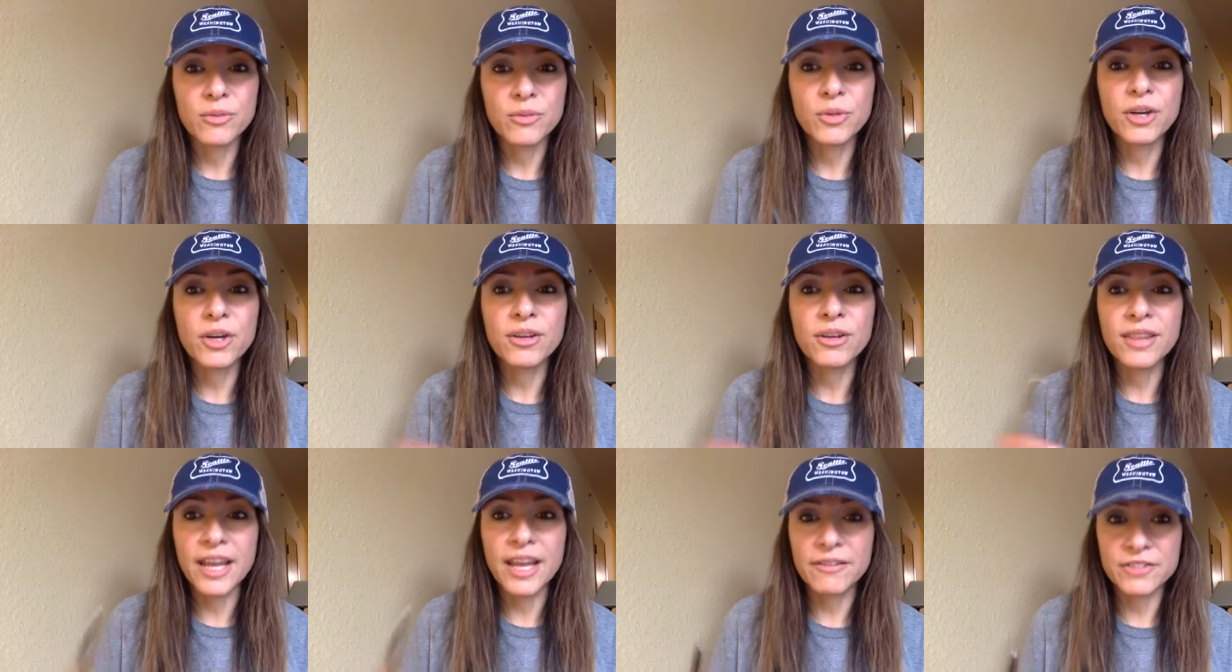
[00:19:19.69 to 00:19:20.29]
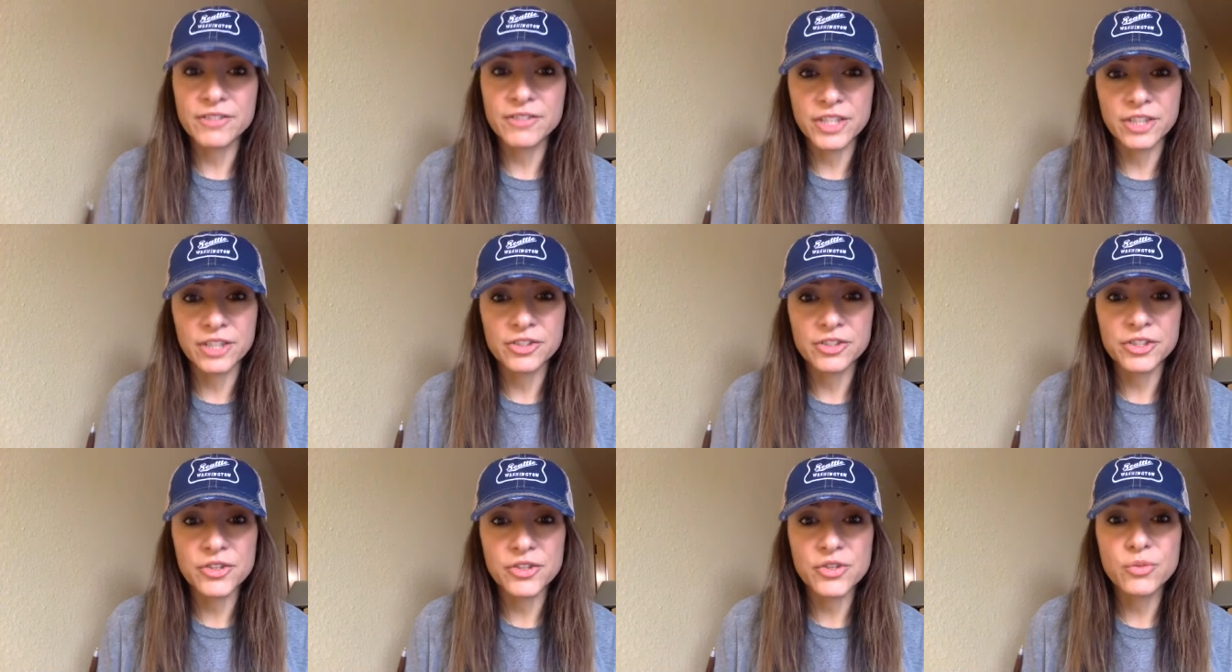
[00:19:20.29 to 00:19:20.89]
We are life
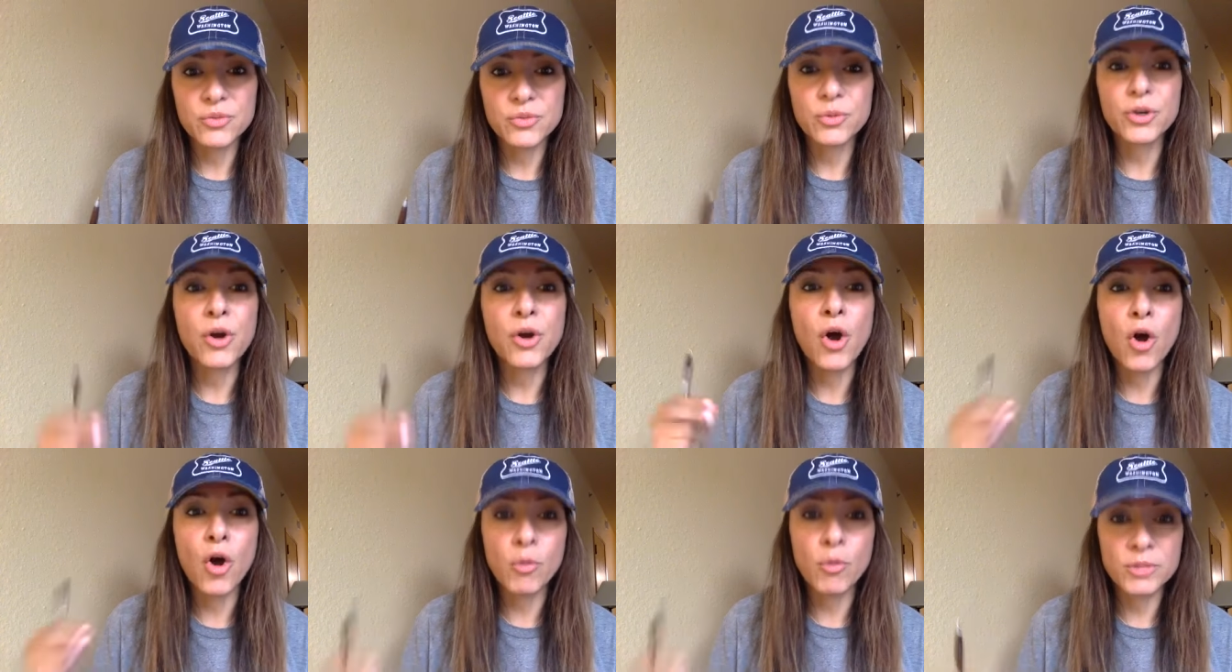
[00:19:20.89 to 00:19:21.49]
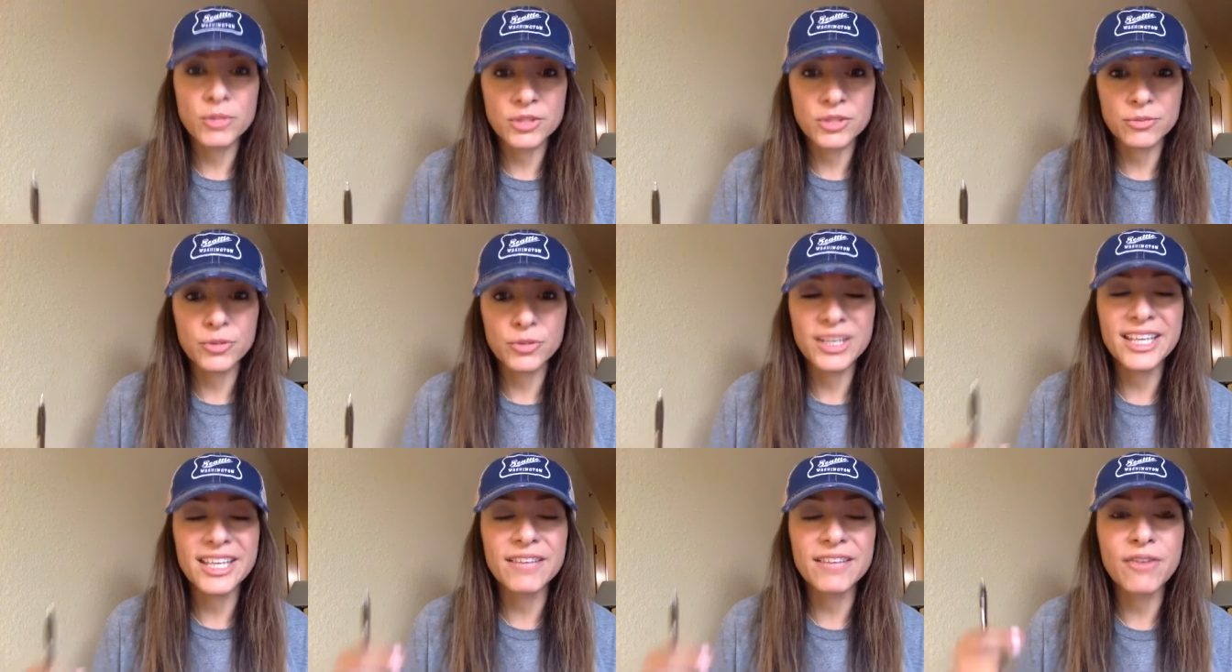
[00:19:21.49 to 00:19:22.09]
changers. We're hope.
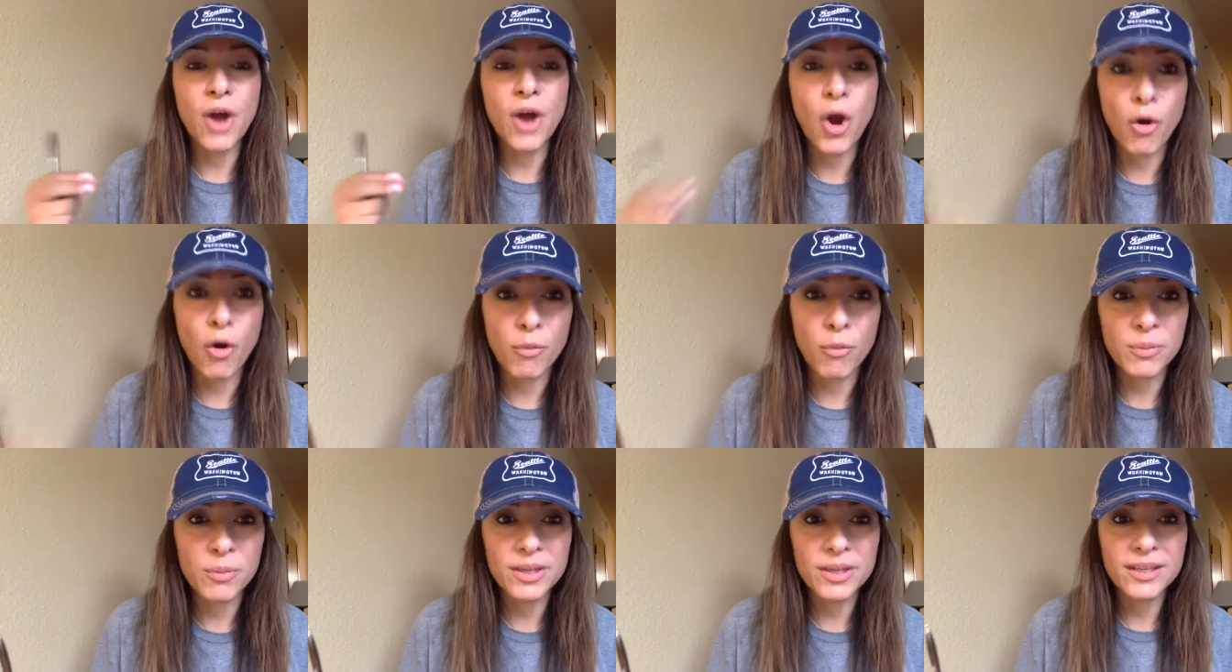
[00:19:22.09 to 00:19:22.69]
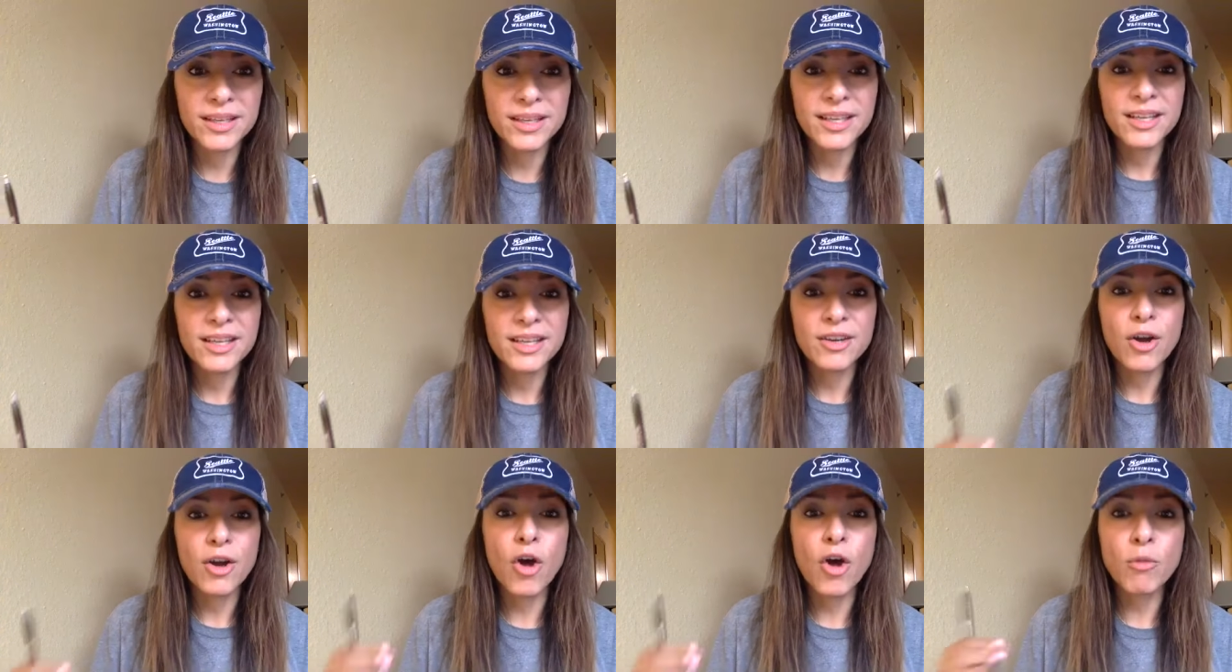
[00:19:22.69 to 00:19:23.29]
We give hope,
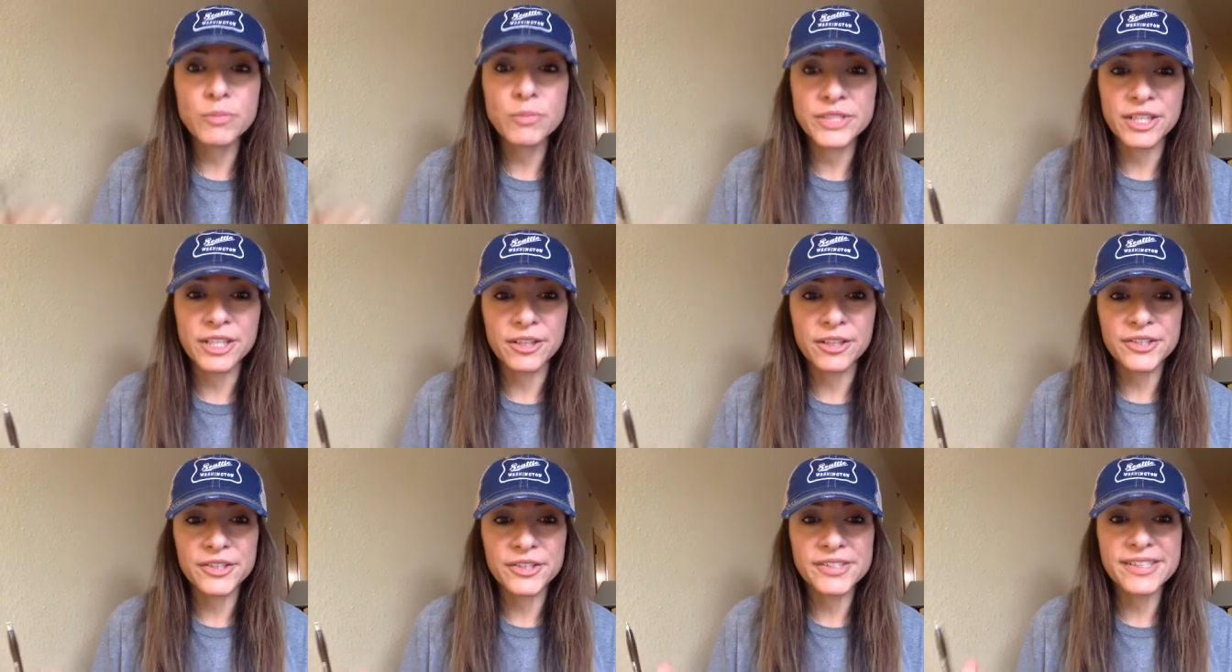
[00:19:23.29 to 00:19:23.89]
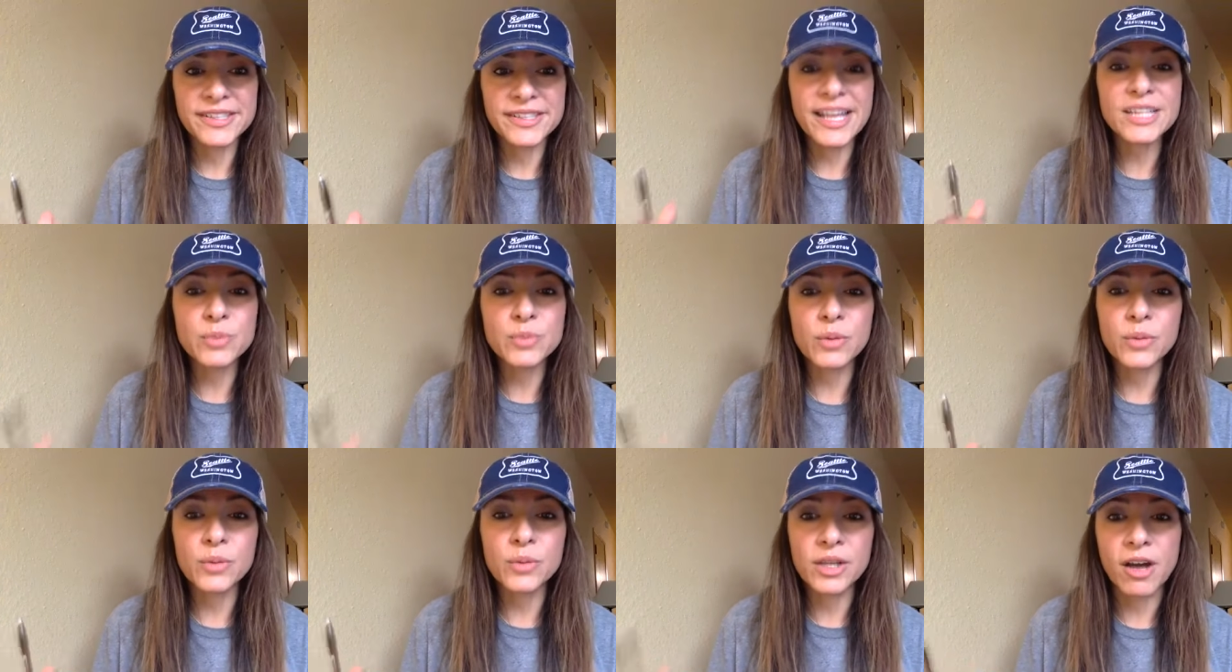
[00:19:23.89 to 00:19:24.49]
hope dealers.
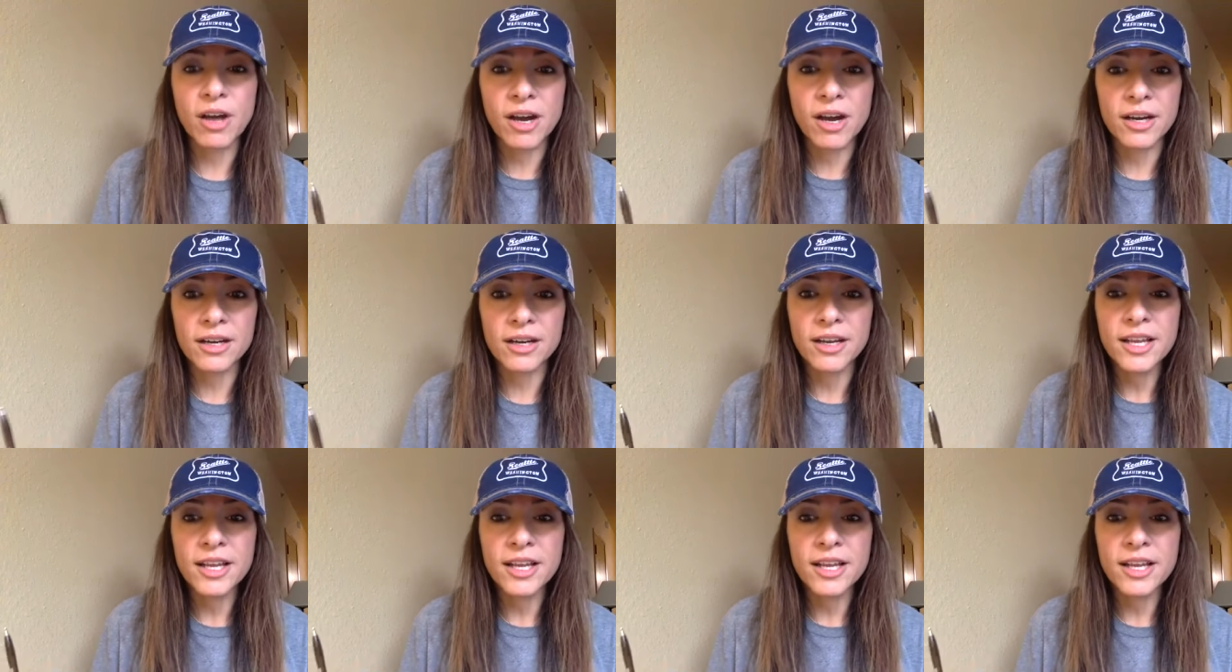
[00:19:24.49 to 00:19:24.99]
That's what we are.